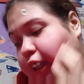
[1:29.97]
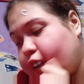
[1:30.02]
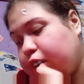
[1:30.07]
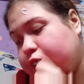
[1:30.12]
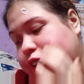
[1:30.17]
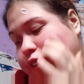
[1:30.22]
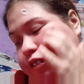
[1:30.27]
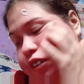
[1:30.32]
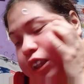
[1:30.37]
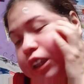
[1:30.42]

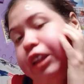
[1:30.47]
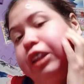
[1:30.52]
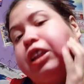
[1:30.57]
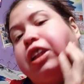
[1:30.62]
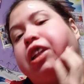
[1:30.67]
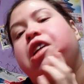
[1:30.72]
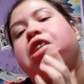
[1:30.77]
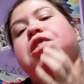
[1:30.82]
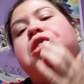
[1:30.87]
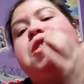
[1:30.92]
of the
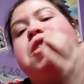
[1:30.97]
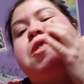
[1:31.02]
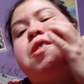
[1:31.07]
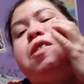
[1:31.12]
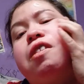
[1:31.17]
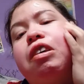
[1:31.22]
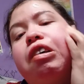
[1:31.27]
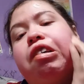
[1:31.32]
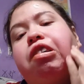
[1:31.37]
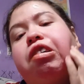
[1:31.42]
face
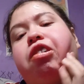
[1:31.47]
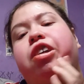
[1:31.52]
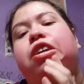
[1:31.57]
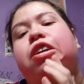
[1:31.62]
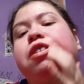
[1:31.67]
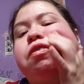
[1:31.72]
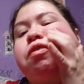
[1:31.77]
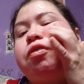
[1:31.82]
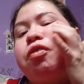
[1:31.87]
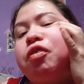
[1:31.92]

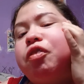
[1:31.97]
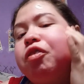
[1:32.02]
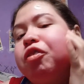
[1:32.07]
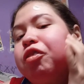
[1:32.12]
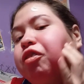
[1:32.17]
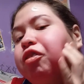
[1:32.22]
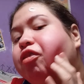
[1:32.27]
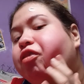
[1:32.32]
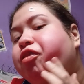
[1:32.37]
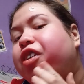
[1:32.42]
for
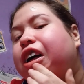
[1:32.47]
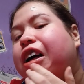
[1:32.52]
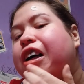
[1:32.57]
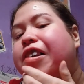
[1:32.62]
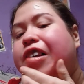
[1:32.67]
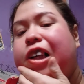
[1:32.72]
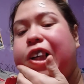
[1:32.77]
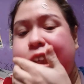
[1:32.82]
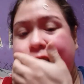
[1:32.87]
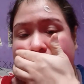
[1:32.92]

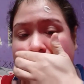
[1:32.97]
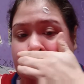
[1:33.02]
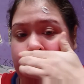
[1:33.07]
primer.